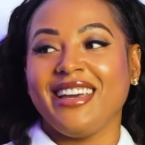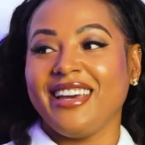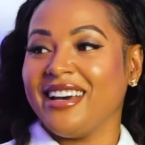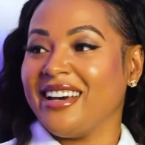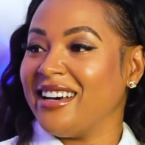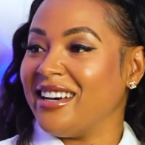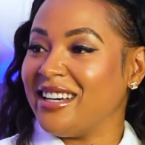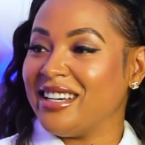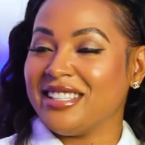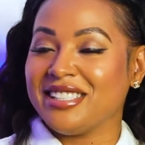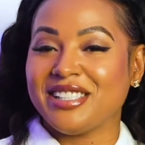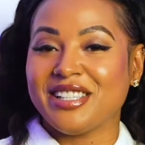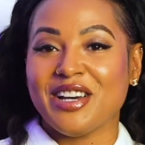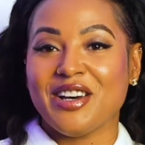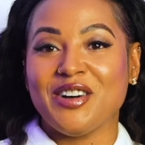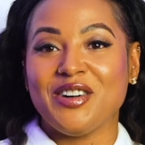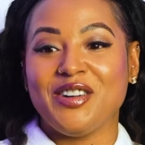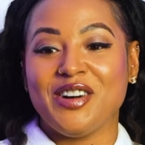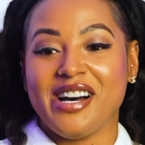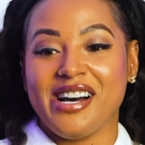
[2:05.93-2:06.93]
Yeah.
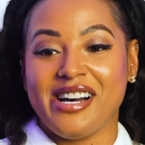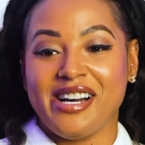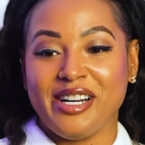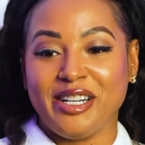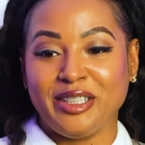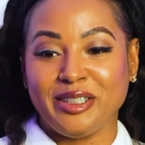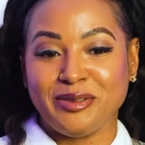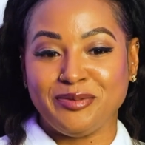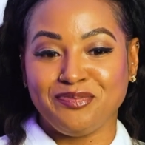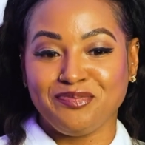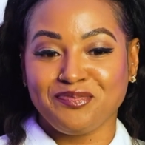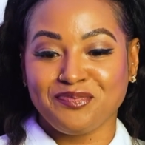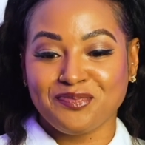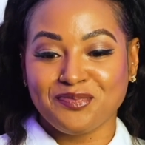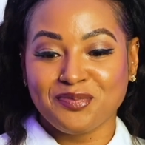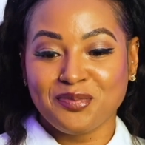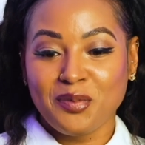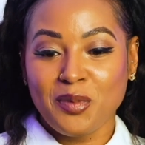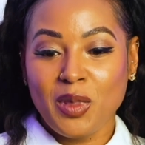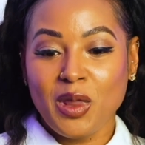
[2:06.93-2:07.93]
So
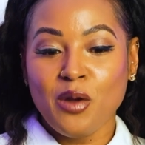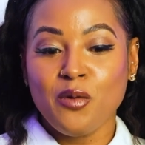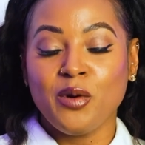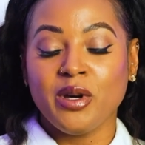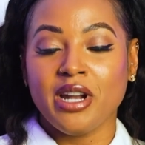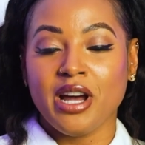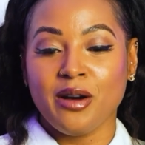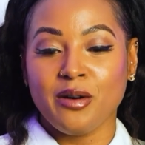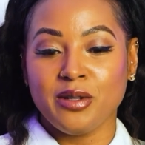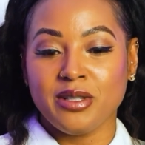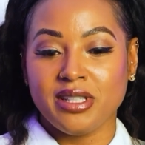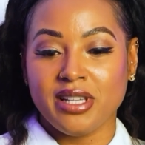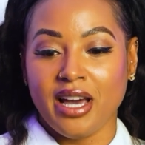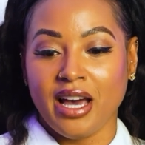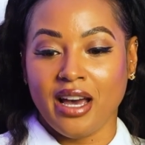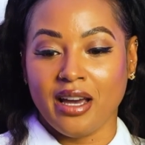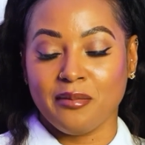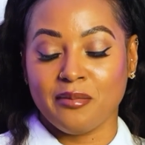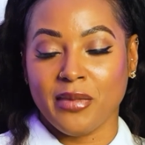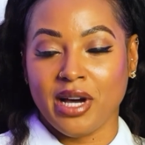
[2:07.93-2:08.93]
when I was
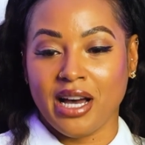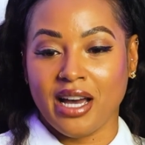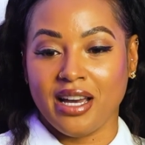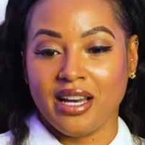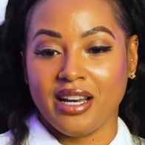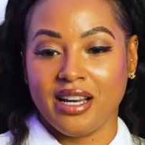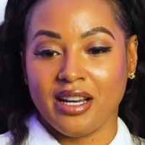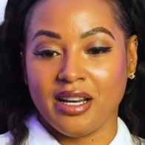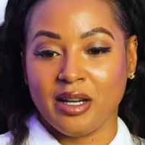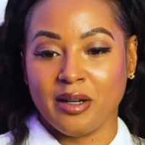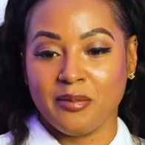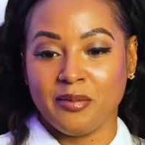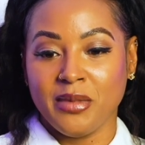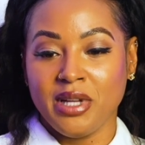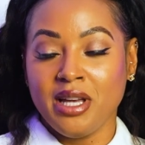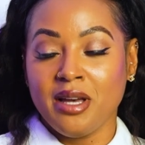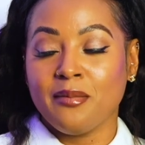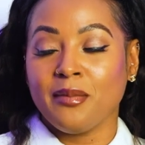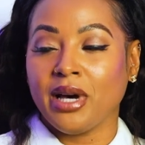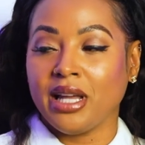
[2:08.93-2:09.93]
at my
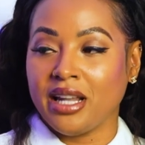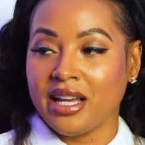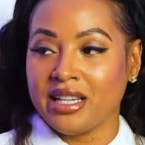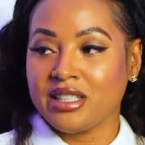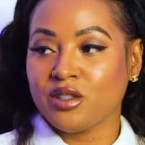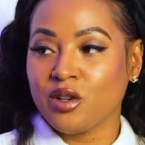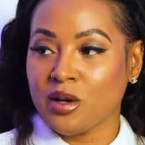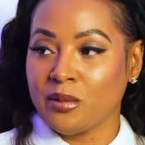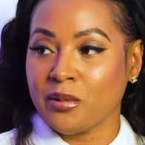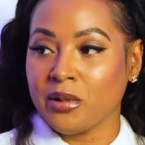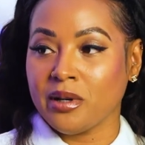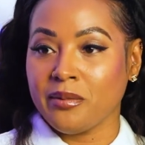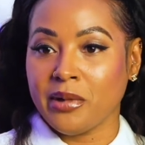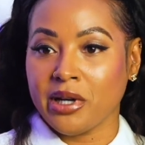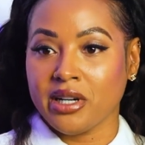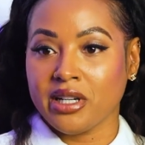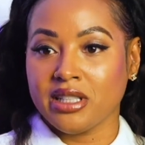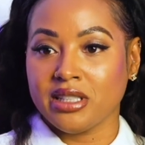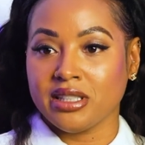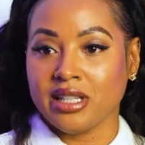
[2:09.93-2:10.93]
my last corporate
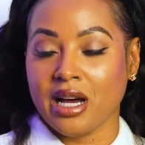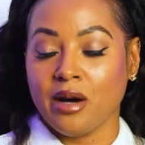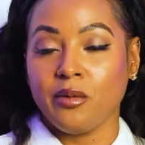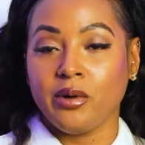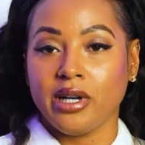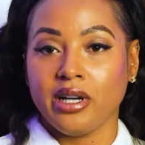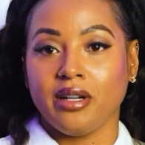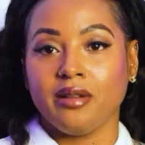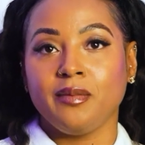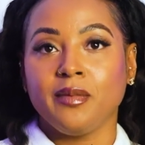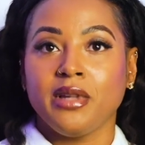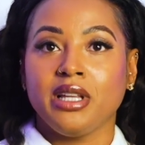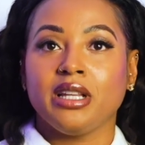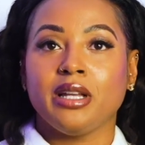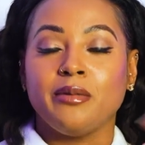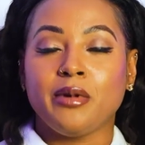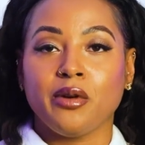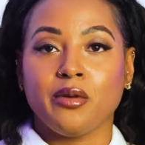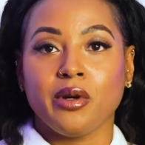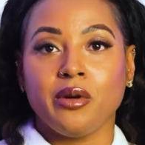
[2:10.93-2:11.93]
America job, well,
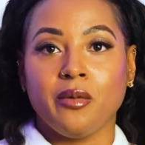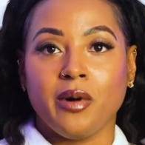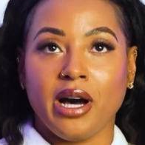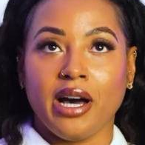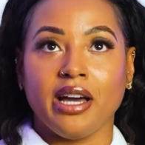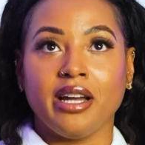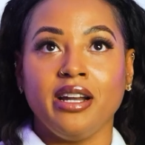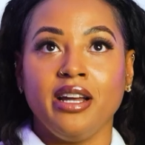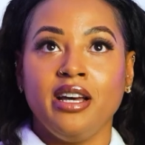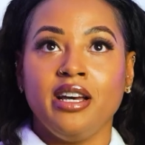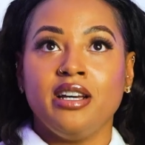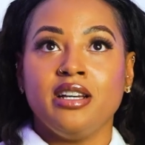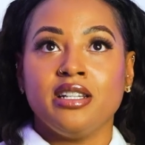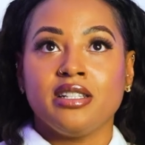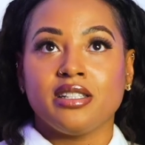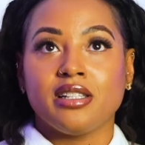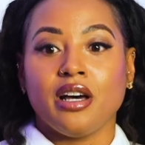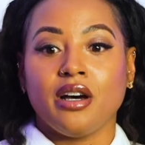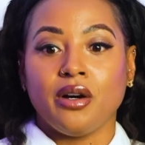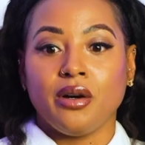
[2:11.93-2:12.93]
let me rewind.
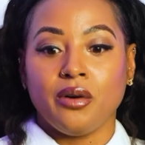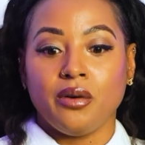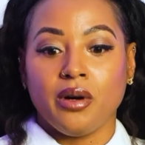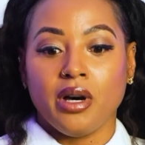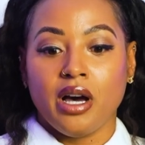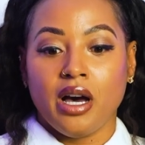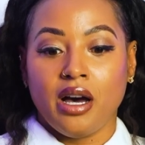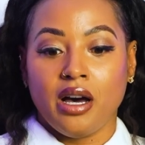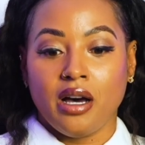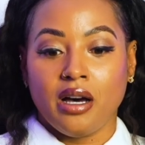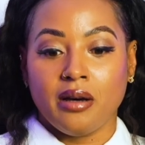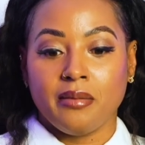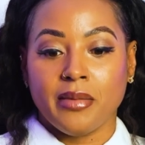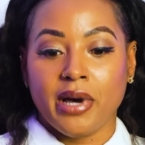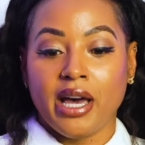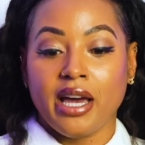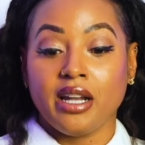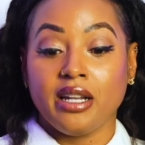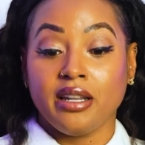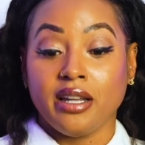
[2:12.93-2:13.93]
So I
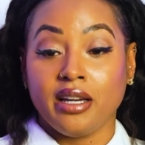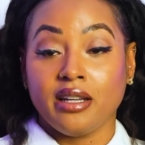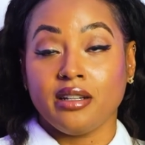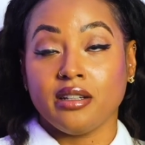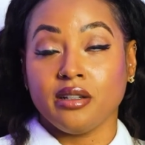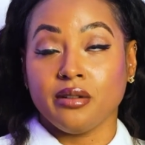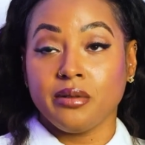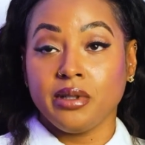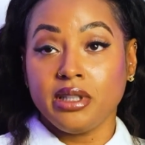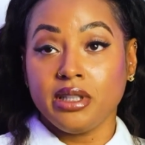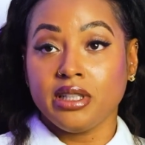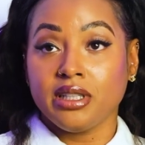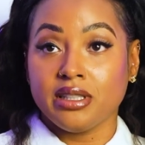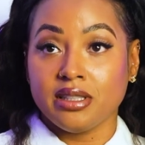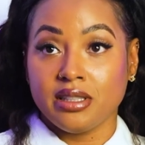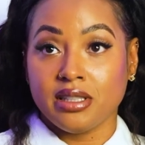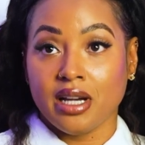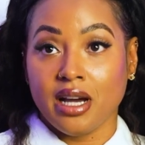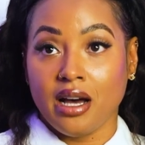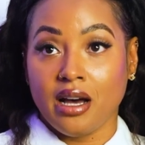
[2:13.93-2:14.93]
had landed a really
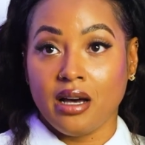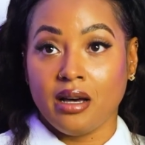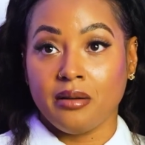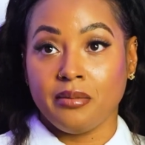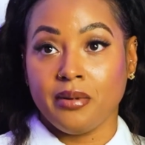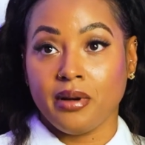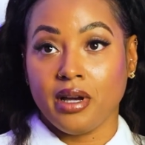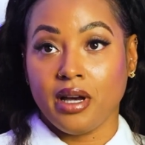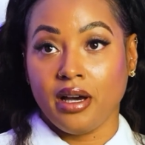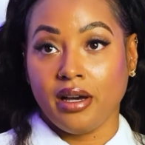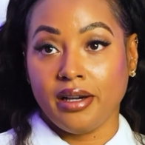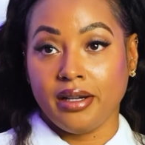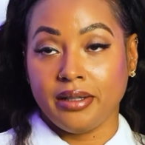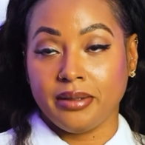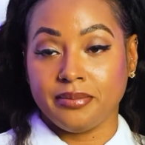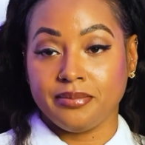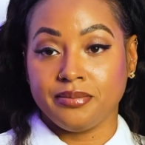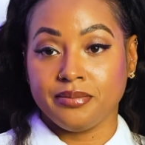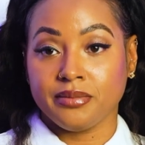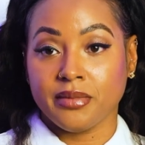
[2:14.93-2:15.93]
good job
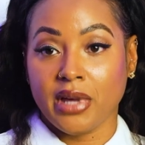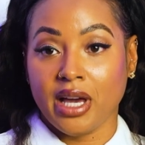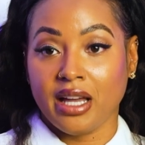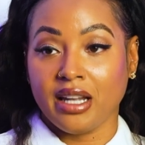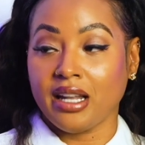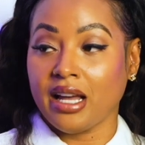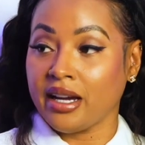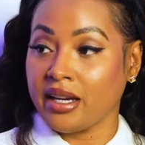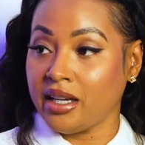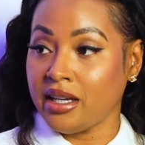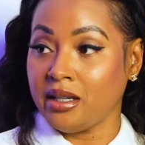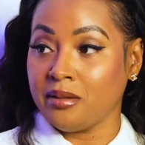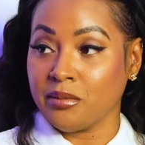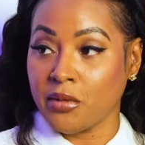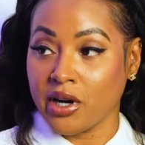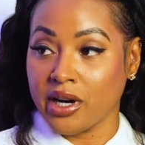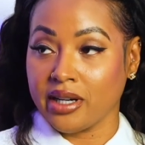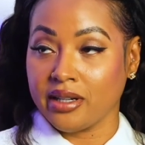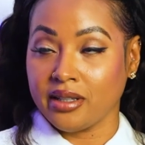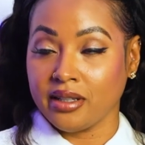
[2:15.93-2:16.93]
at Lockheed
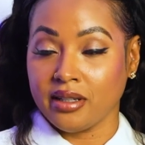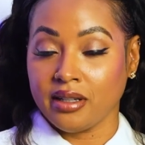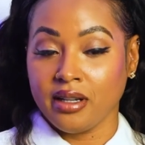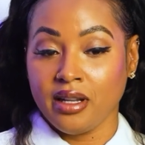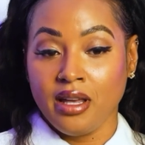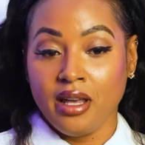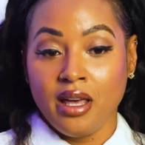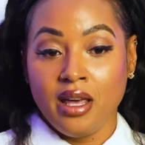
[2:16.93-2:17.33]
Martin,